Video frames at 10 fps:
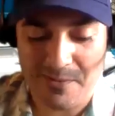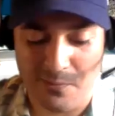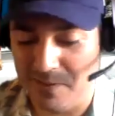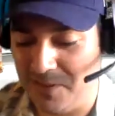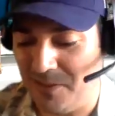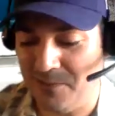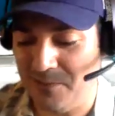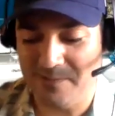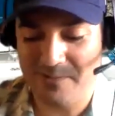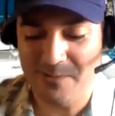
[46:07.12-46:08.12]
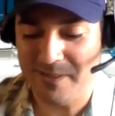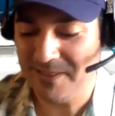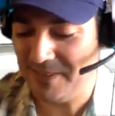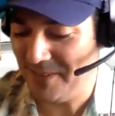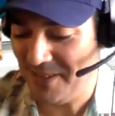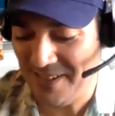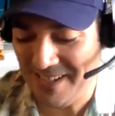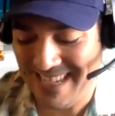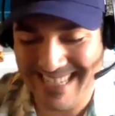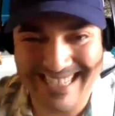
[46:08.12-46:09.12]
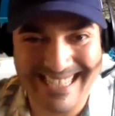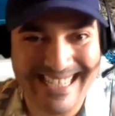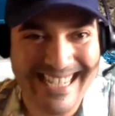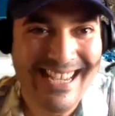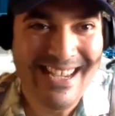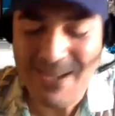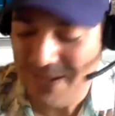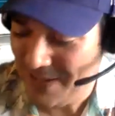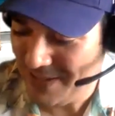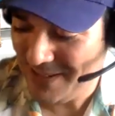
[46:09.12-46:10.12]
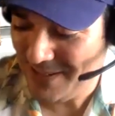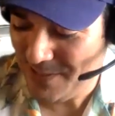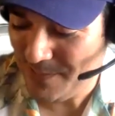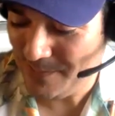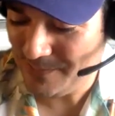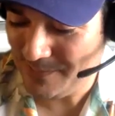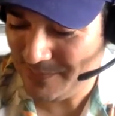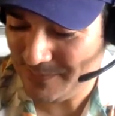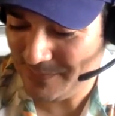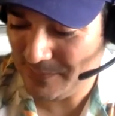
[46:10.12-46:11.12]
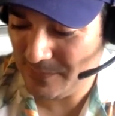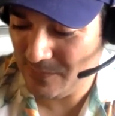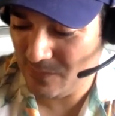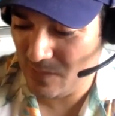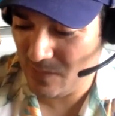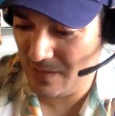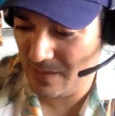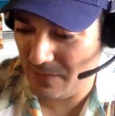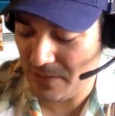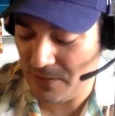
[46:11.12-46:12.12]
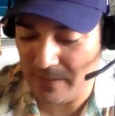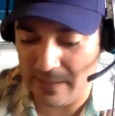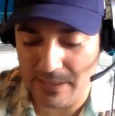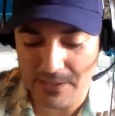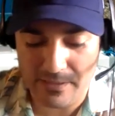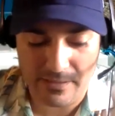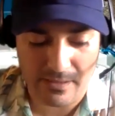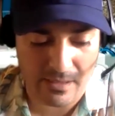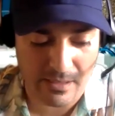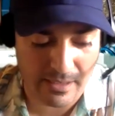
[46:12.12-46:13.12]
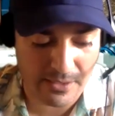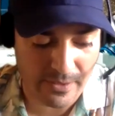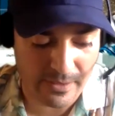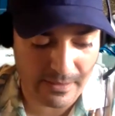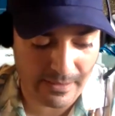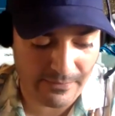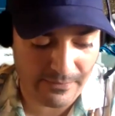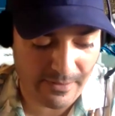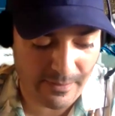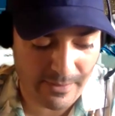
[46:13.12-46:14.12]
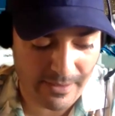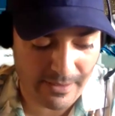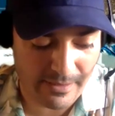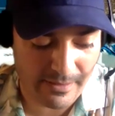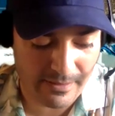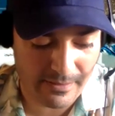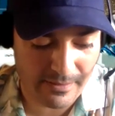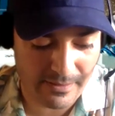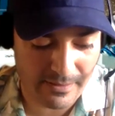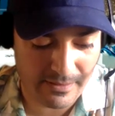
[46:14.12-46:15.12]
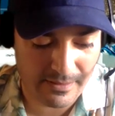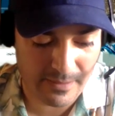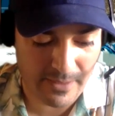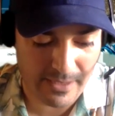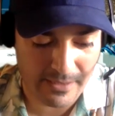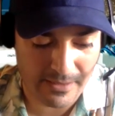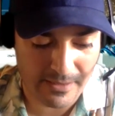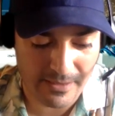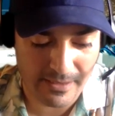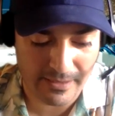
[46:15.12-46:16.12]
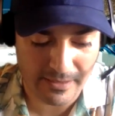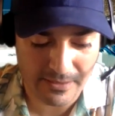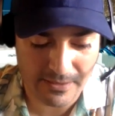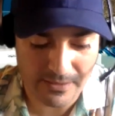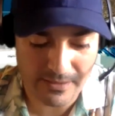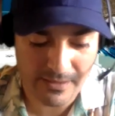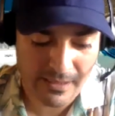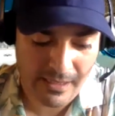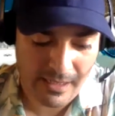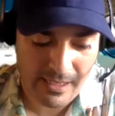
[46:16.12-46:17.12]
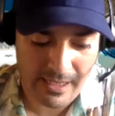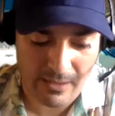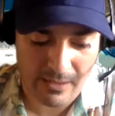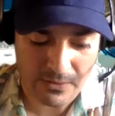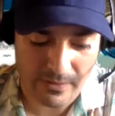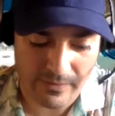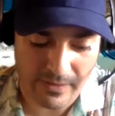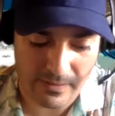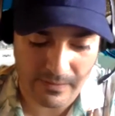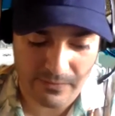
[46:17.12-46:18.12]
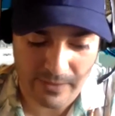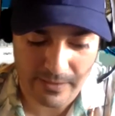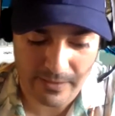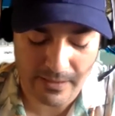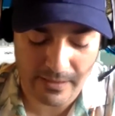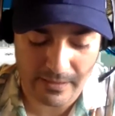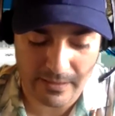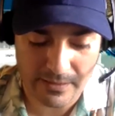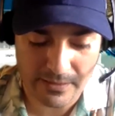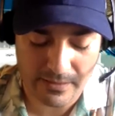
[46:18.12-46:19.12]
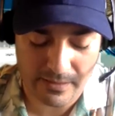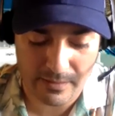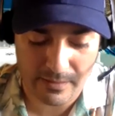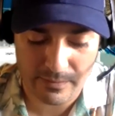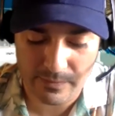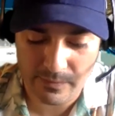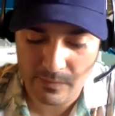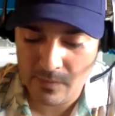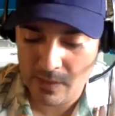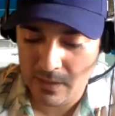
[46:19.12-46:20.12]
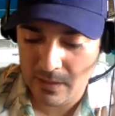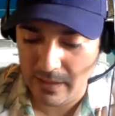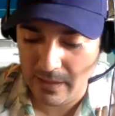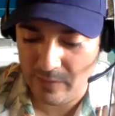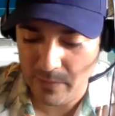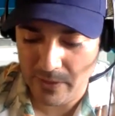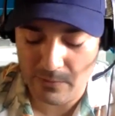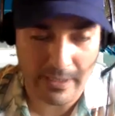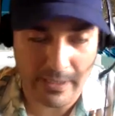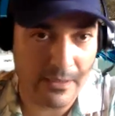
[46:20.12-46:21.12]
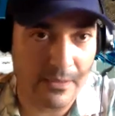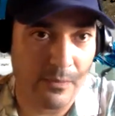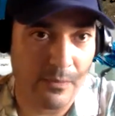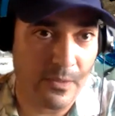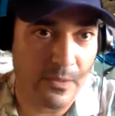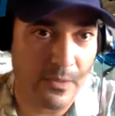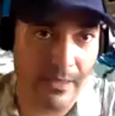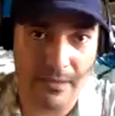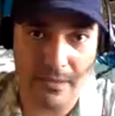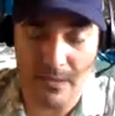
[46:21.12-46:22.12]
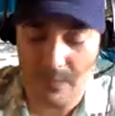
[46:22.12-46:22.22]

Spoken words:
a pretty general question. as far as translation, I translate from Spanish to English, and also I've done some French to English. I have a better relationship with Spanish just